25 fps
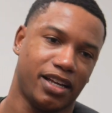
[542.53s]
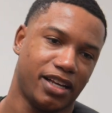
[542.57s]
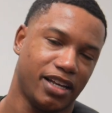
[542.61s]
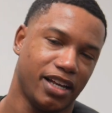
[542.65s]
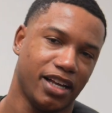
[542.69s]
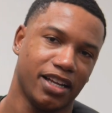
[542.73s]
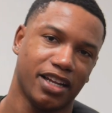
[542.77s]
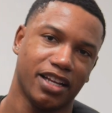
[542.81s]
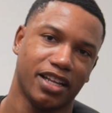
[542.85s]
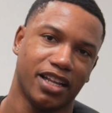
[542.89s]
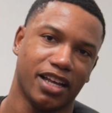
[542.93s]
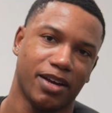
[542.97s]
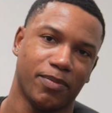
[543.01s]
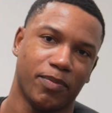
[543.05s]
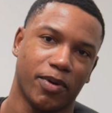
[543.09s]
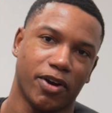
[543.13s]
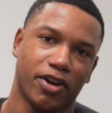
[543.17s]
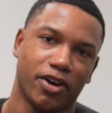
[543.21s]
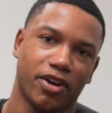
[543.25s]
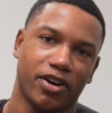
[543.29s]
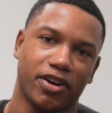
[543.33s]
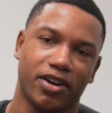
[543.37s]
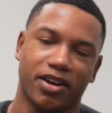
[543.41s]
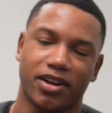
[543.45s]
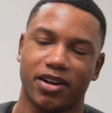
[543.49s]
I need that
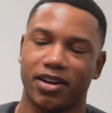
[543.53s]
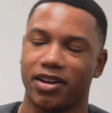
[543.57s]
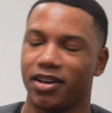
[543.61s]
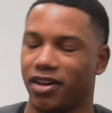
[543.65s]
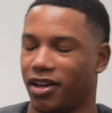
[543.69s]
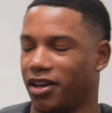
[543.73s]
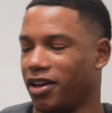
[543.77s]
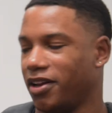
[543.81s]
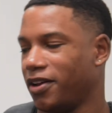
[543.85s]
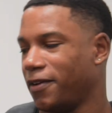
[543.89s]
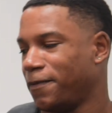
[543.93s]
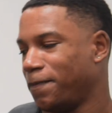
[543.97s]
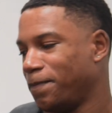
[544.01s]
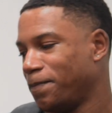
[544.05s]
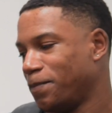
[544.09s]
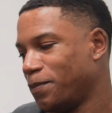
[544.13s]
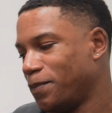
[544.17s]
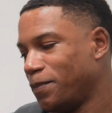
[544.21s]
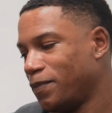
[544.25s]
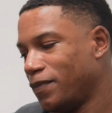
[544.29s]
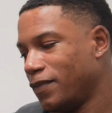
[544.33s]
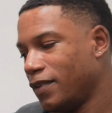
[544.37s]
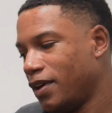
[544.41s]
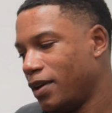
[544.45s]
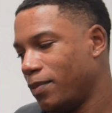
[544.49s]
beer.
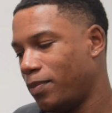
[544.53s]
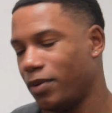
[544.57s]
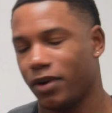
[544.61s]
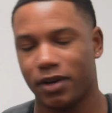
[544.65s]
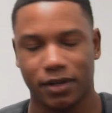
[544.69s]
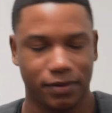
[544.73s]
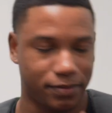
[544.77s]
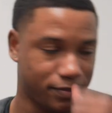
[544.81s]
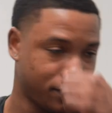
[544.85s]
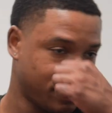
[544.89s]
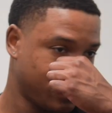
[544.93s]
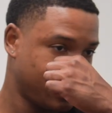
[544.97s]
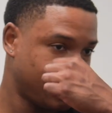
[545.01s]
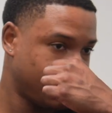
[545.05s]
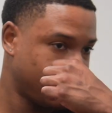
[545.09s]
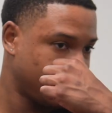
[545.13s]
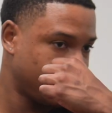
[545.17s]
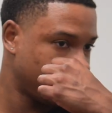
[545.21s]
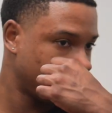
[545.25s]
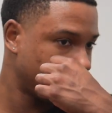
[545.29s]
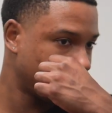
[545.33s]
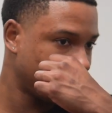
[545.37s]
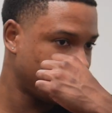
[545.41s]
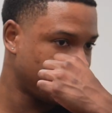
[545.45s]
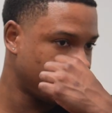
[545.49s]
But
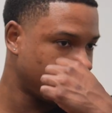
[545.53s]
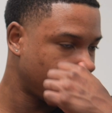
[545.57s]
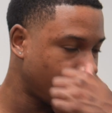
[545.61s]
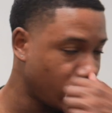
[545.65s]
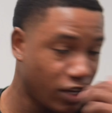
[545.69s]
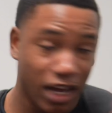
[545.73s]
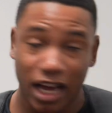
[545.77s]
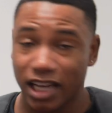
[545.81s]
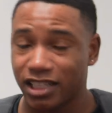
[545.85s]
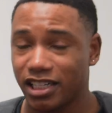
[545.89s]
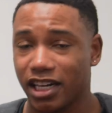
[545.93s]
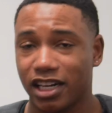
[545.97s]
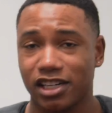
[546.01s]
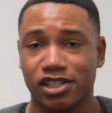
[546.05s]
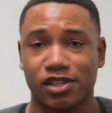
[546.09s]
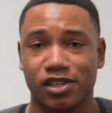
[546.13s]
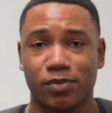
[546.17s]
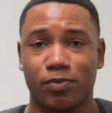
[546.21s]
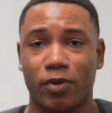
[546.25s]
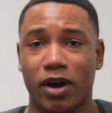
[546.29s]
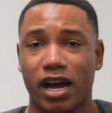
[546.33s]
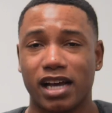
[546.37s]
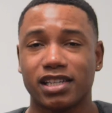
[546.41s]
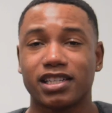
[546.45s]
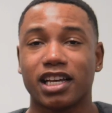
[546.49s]
you guys got a
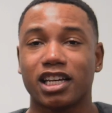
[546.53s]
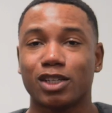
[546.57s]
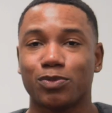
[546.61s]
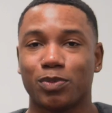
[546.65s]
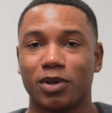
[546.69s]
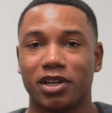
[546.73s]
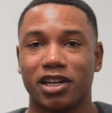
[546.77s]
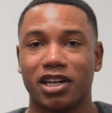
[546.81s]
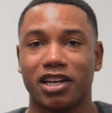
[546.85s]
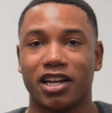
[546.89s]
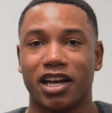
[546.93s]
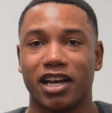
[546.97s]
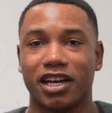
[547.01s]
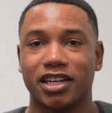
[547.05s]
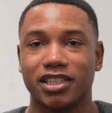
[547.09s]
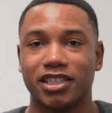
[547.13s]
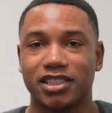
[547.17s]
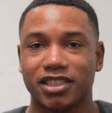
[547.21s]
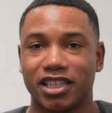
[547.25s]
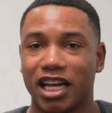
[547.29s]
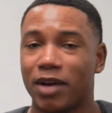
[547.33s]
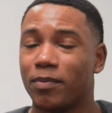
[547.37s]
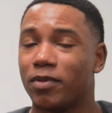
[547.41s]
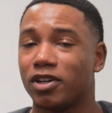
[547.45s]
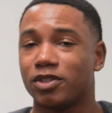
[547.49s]
surprise SBD day.
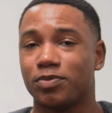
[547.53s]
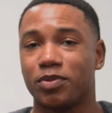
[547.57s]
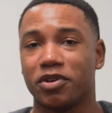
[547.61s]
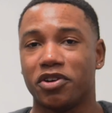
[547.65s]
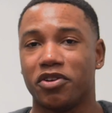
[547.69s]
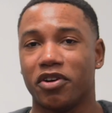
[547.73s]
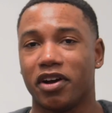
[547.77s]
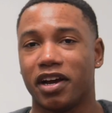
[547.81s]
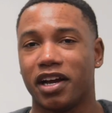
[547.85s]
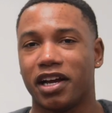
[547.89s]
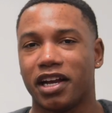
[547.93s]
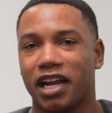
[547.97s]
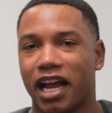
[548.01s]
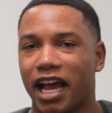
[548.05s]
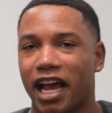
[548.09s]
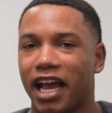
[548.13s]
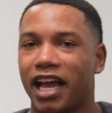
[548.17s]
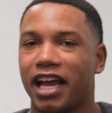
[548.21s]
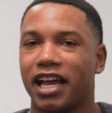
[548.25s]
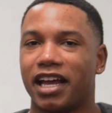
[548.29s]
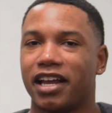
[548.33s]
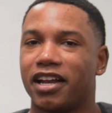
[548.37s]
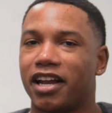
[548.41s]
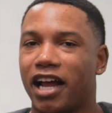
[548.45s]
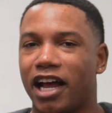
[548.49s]
That must be great.
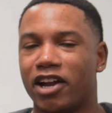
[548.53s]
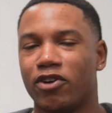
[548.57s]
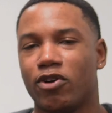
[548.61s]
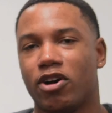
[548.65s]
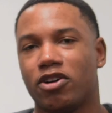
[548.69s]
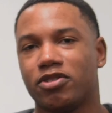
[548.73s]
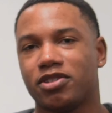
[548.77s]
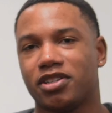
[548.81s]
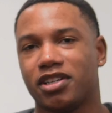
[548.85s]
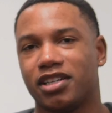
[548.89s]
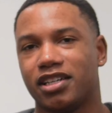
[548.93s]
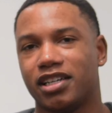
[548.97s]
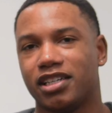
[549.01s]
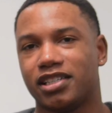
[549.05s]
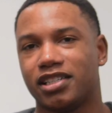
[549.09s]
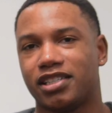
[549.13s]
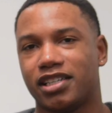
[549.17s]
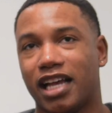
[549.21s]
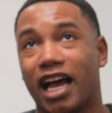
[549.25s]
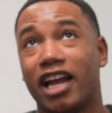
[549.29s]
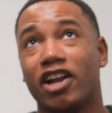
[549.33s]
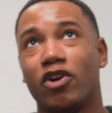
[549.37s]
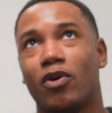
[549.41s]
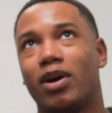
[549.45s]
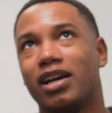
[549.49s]
And I
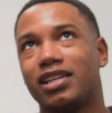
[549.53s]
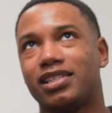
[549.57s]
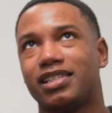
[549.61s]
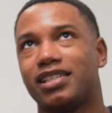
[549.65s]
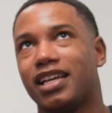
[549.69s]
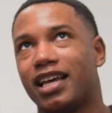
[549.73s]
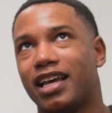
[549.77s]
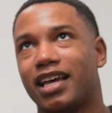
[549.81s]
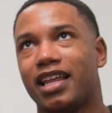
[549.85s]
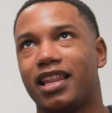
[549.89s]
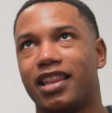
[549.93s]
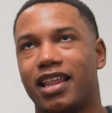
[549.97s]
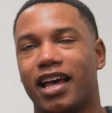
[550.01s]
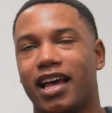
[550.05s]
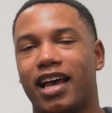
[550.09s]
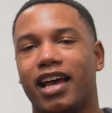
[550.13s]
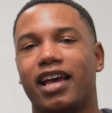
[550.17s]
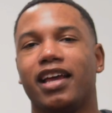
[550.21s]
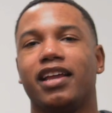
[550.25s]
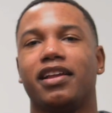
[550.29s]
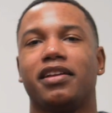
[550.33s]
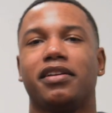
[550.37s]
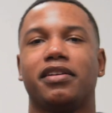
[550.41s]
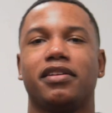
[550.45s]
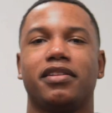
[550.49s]
know I said
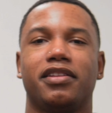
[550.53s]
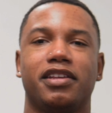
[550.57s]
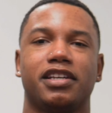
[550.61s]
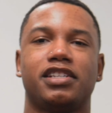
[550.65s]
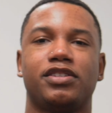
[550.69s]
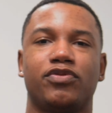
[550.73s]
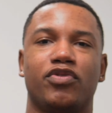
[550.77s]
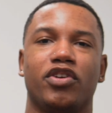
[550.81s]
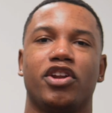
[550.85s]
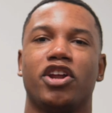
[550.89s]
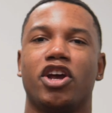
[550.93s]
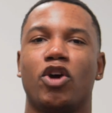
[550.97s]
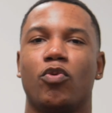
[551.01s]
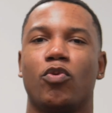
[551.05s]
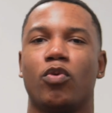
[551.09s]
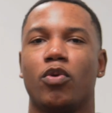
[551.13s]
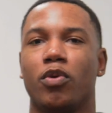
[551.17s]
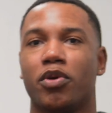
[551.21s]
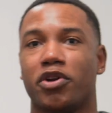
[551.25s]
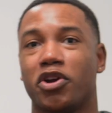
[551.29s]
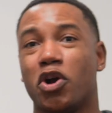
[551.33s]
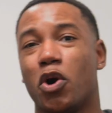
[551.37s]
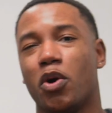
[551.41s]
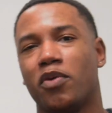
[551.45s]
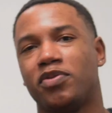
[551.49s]
that this video we would
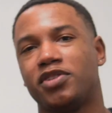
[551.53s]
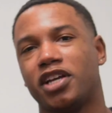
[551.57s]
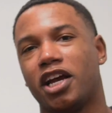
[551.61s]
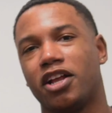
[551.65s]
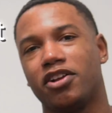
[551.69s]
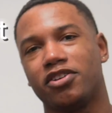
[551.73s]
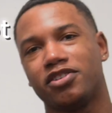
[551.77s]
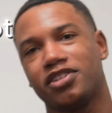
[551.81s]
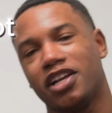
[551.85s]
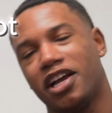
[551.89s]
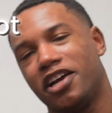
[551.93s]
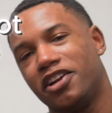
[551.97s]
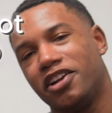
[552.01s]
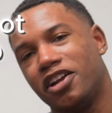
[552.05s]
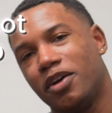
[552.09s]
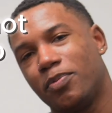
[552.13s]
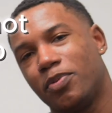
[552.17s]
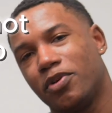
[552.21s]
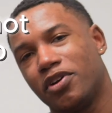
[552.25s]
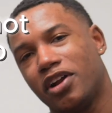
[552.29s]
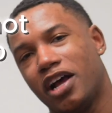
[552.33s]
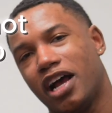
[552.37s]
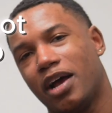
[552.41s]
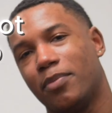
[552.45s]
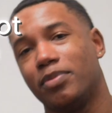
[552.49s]
know if Taylor signed up or
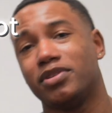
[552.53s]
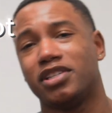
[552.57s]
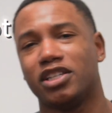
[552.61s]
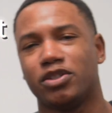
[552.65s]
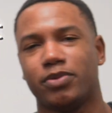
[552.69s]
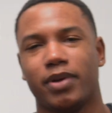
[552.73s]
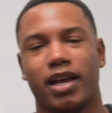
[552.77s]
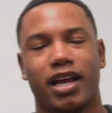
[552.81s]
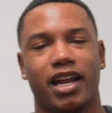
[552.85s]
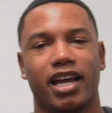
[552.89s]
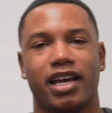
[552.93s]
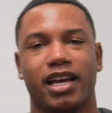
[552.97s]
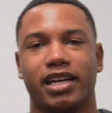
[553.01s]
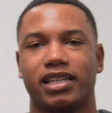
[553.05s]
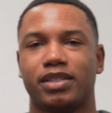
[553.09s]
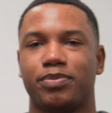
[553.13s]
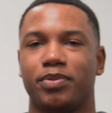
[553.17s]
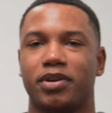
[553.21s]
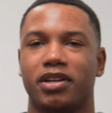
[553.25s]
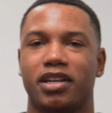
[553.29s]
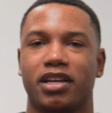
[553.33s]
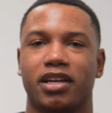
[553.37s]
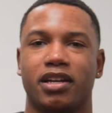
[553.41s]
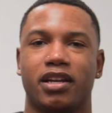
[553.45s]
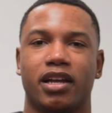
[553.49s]
not, but since we had an
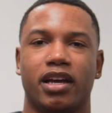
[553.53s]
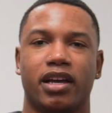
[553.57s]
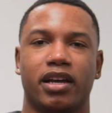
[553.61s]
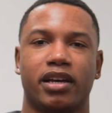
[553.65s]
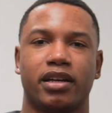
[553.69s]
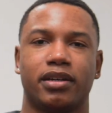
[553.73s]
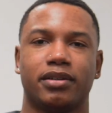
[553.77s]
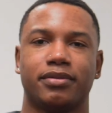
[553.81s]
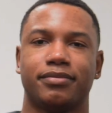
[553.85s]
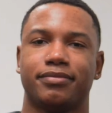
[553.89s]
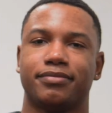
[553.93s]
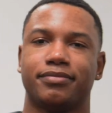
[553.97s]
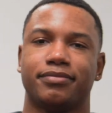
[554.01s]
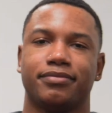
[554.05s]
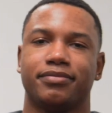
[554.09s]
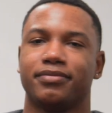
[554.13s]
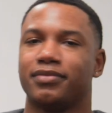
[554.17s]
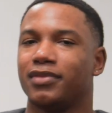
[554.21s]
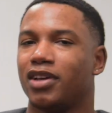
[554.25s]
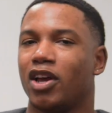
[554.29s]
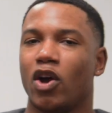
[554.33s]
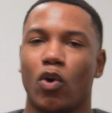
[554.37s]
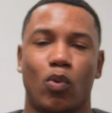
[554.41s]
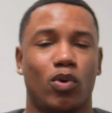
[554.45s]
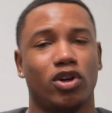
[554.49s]
SBD day,
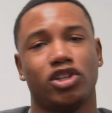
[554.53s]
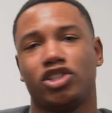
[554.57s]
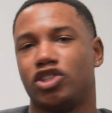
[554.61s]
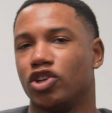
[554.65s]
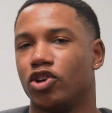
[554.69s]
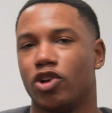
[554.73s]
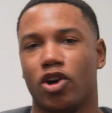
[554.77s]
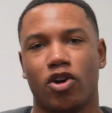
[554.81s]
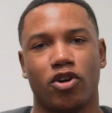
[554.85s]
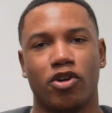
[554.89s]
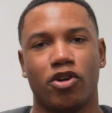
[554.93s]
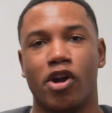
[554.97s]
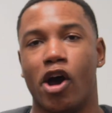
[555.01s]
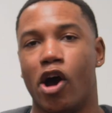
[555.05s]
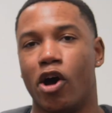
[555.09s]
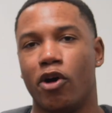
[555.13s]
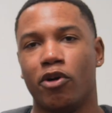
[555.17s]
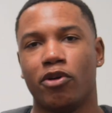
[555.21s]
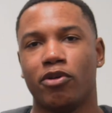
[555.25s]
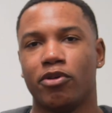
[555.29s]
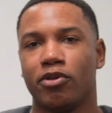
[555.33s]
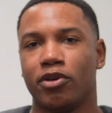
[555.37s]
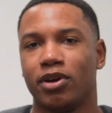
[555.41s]
we still don't know.